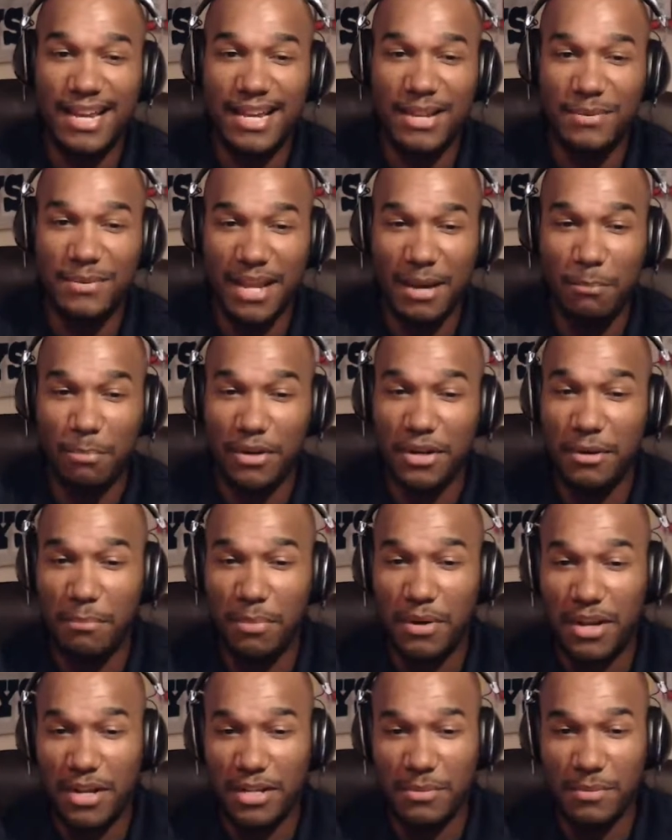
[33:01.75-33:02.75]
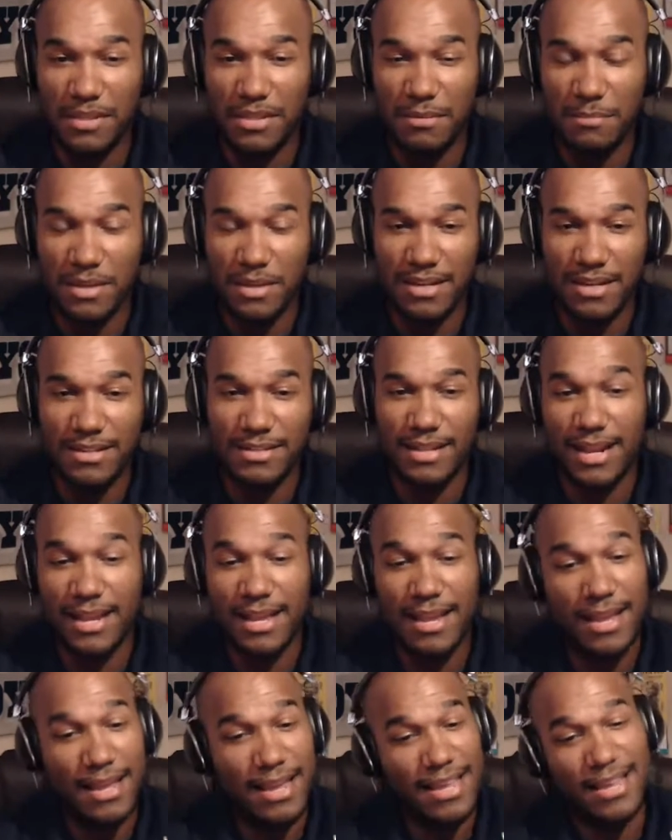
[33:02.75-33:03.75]
He was like, bring your balls with you, because like
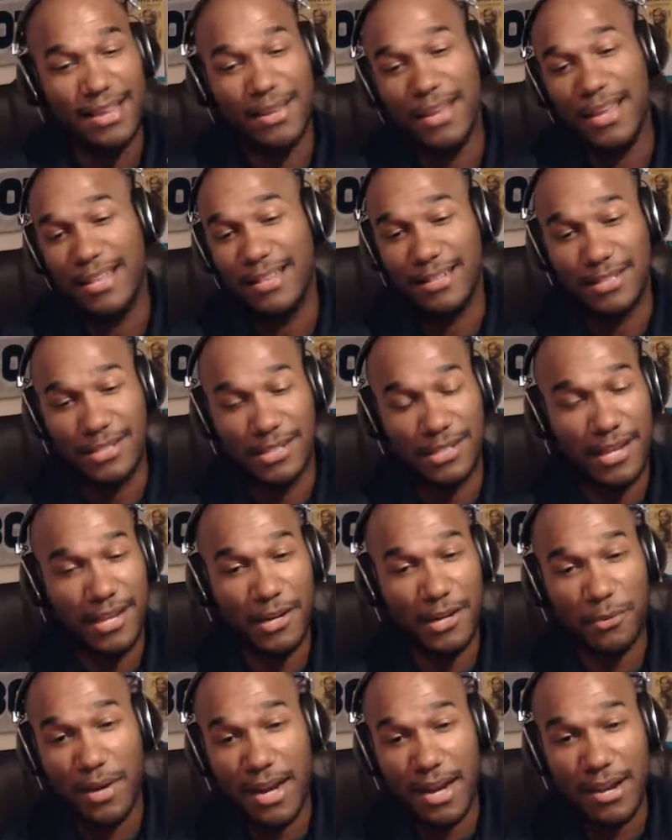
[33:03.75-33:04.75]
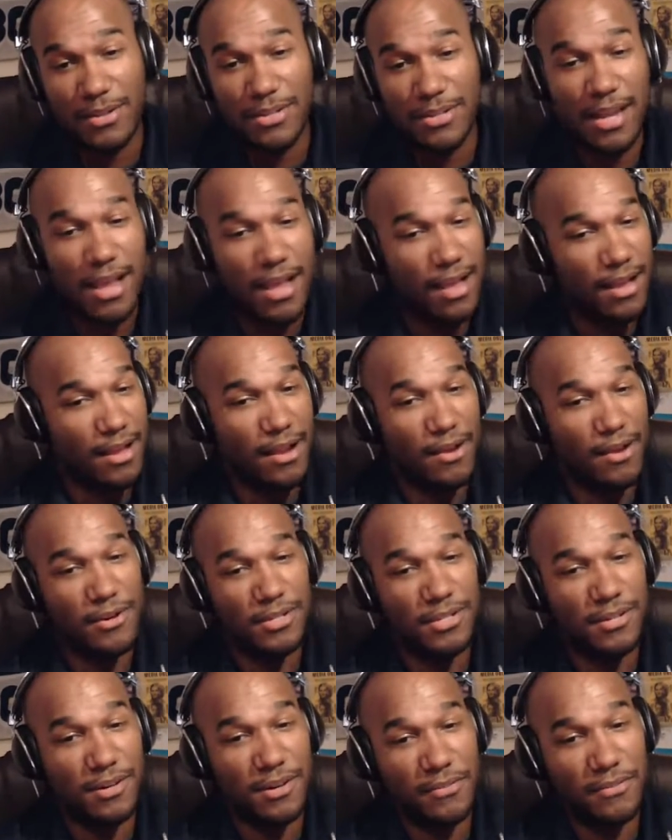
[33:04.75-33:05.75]
in those later rounds, Conor
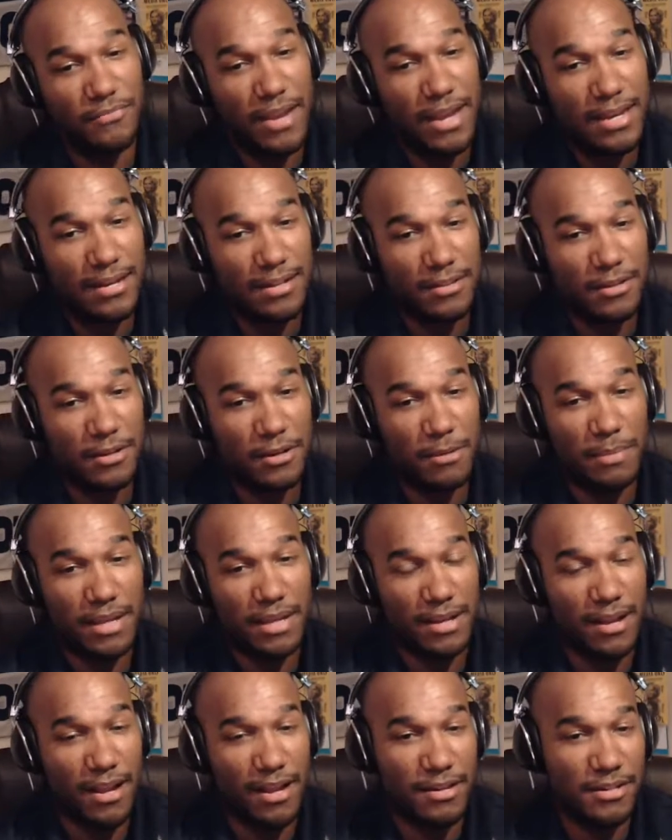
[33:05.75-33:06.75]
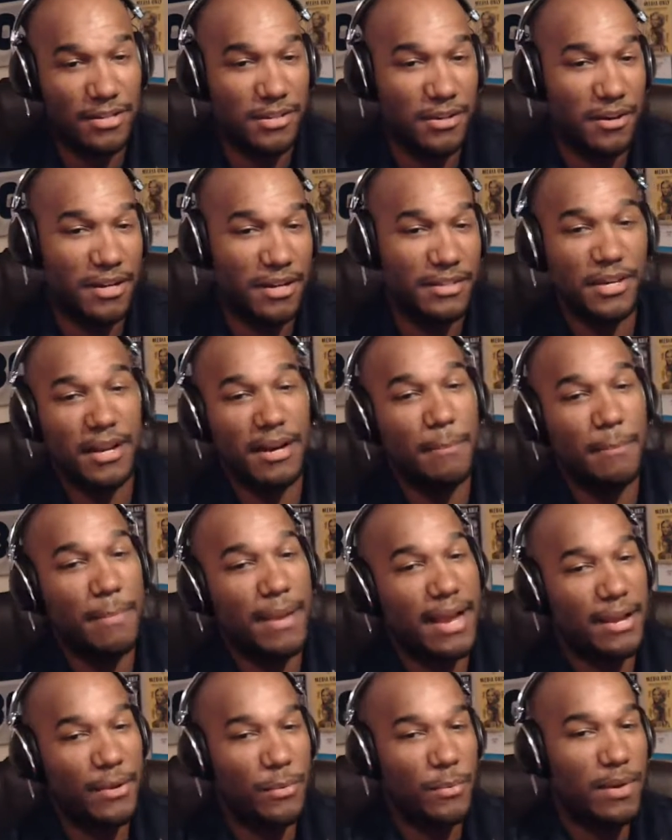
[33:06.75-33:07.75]
started fading a little bit. Conor started trying to
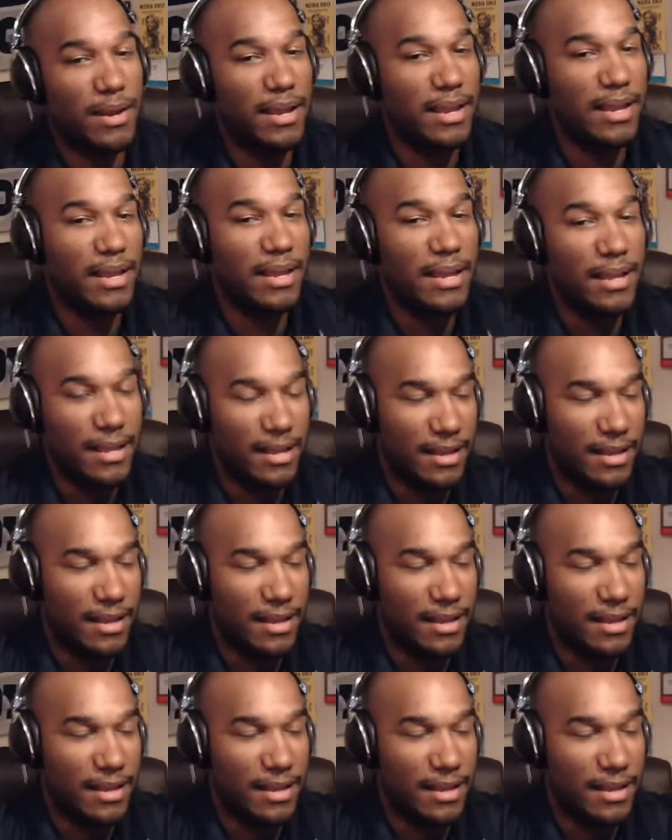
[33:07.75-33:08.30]
back away.